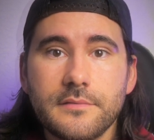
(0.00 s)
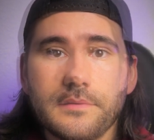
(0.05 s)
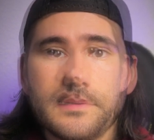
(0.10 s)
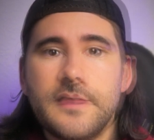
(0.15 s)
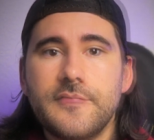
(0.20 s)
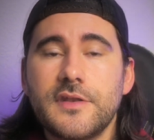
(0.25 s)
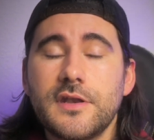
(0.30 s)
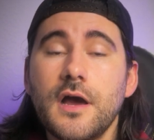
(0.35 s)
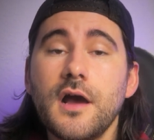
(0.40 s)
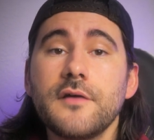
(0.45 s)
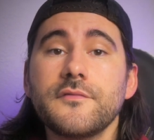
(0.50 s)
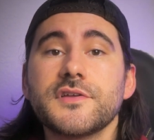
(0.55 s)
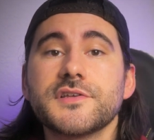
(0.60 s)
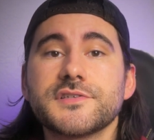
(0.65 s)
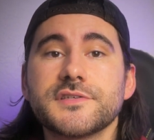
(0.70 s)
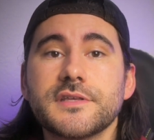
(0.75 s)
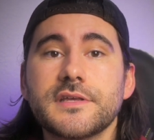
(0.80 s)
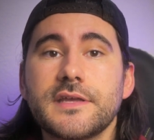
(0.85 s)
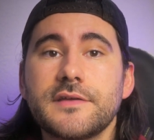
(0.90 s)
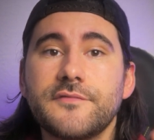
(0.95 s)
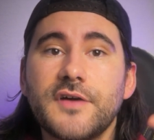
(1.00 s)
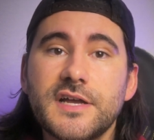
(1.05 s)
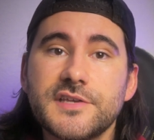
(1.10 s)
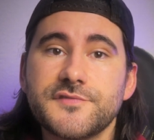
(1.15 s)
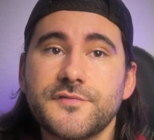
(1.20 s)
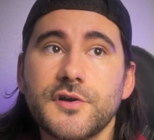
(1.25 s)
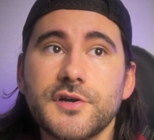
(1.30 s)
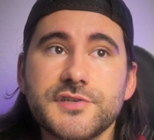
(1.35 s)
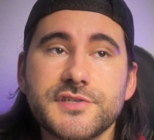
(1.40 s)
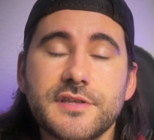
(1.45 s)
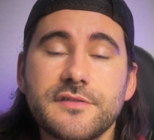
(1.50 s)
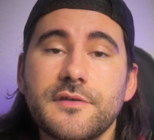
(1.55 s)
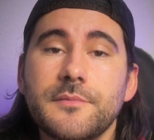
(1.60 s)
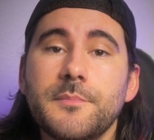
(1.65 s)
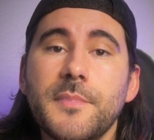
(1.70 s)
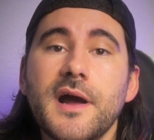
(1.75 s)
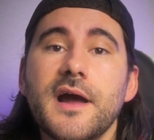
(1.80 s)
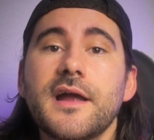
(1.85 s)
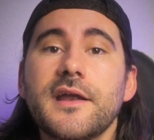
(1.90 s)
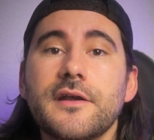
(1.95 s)
And then obviously, vice versa, the
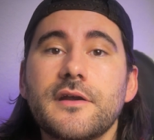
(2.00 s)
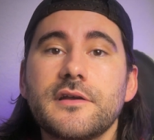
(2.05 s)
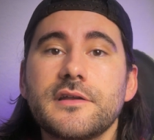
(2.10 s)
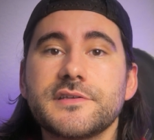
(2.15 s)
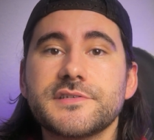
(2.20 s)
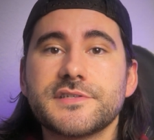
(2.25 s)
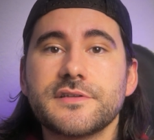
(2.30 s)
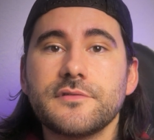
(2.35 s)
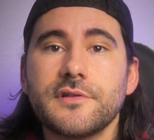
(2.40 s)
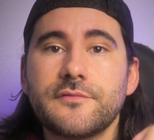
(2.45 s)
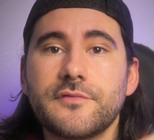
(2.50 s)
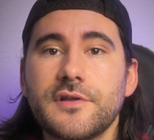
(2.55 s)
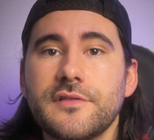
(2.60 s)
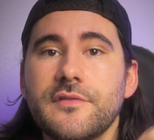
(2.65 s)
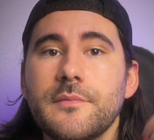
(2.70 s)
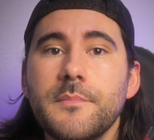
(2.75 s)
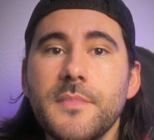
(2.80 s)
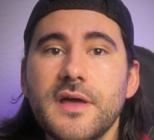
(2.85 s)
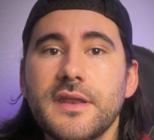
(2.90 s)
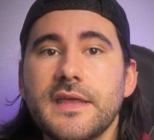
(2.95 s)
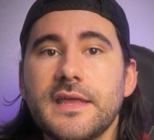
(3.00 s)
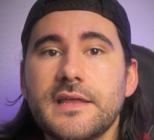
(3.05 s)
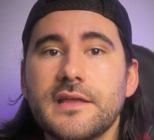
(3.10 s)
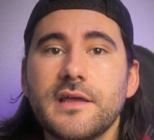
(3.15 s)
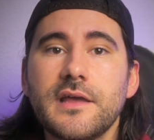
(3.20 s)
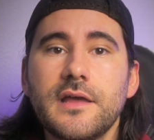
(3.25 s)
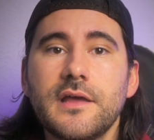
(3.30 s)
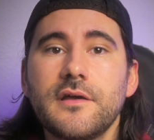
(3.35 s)
buyer is delivering the money